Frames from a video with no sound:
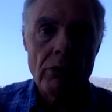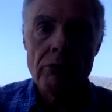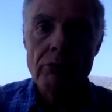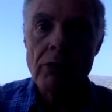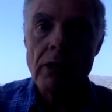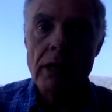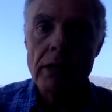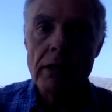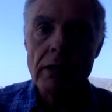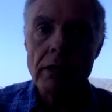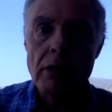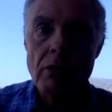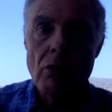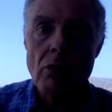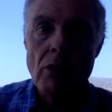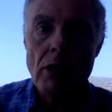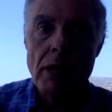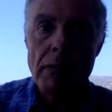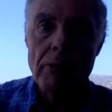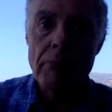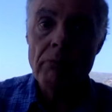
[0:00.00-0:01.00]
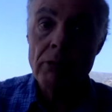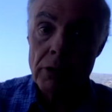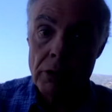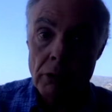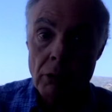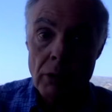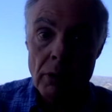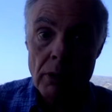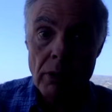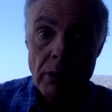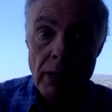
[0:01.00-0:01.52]
the final exam for
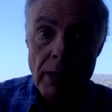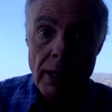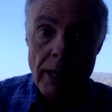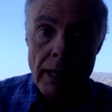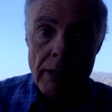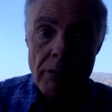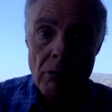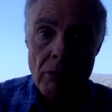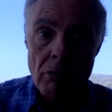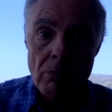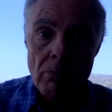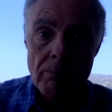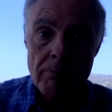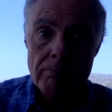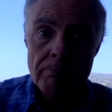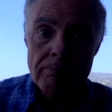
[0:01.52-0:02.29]
your class.